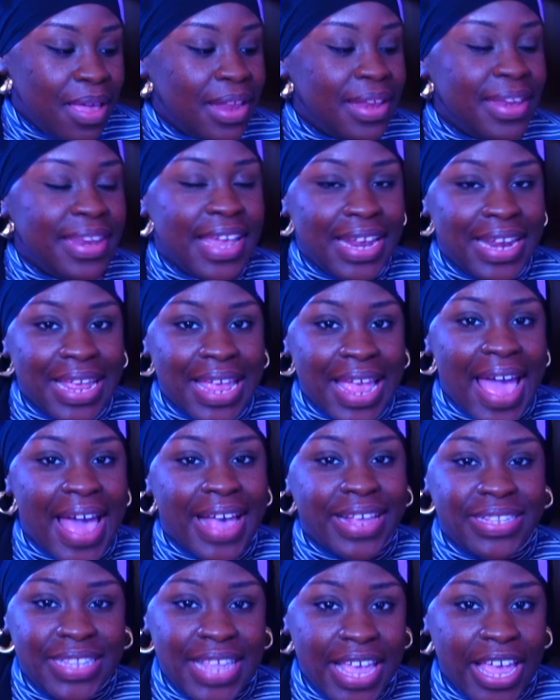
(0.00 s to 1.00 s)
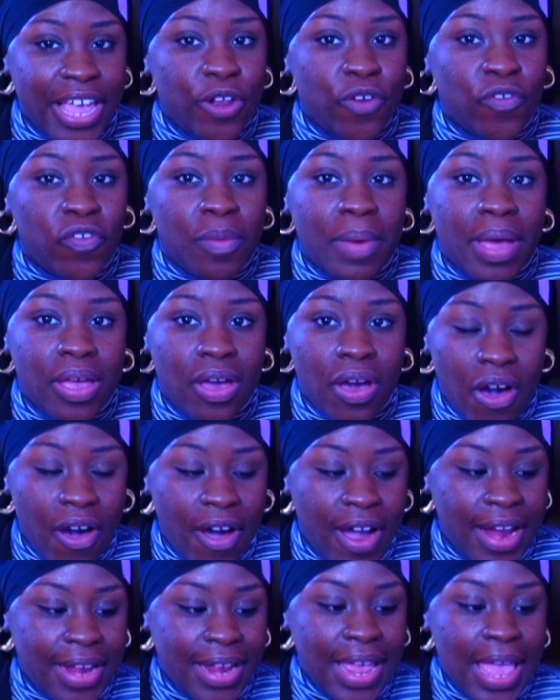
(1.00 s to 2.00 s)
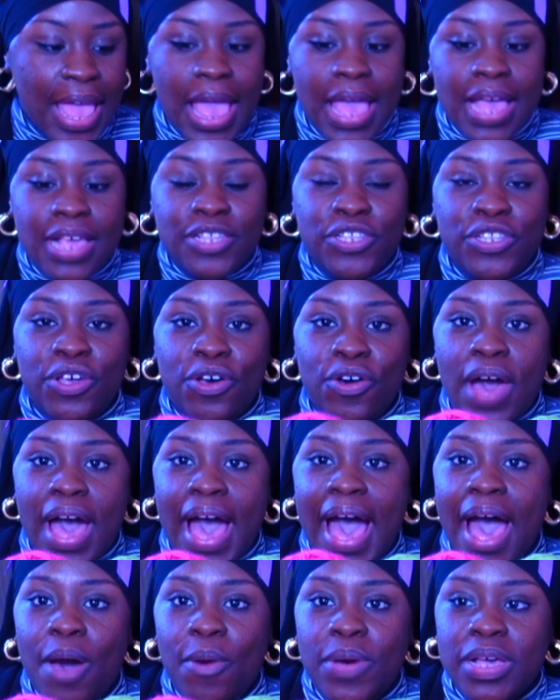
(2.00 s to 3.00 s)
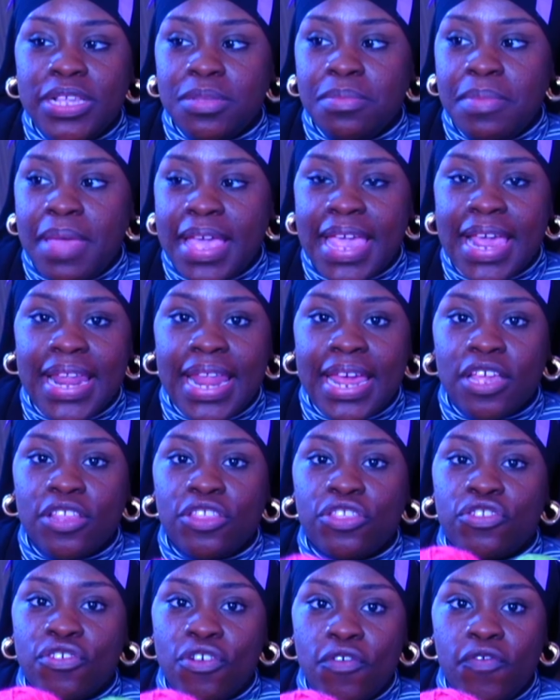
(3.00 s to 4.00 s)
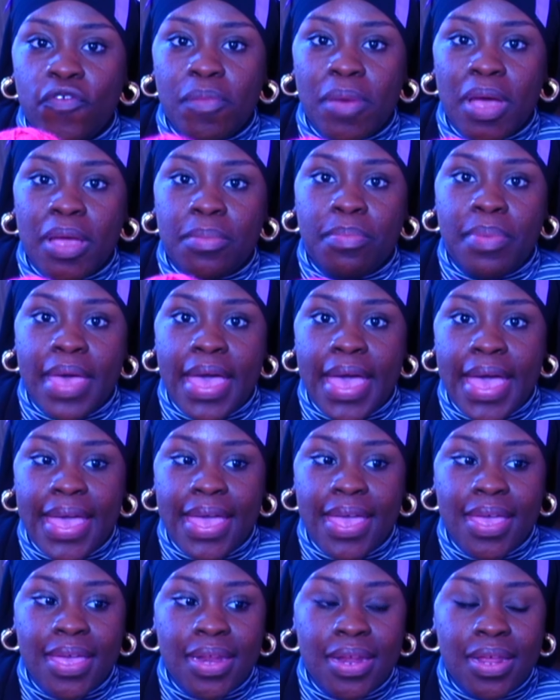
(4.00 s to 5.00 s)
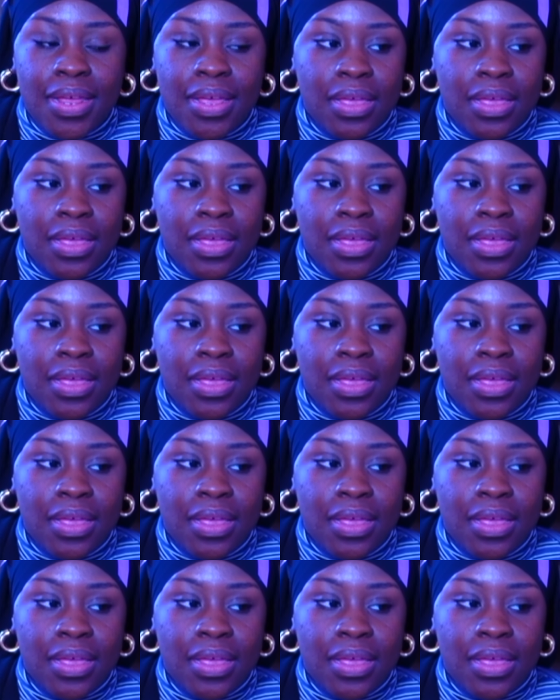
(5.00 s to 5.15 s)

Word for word: Knitting has taken over my heart. So I was making like a throw for my bed.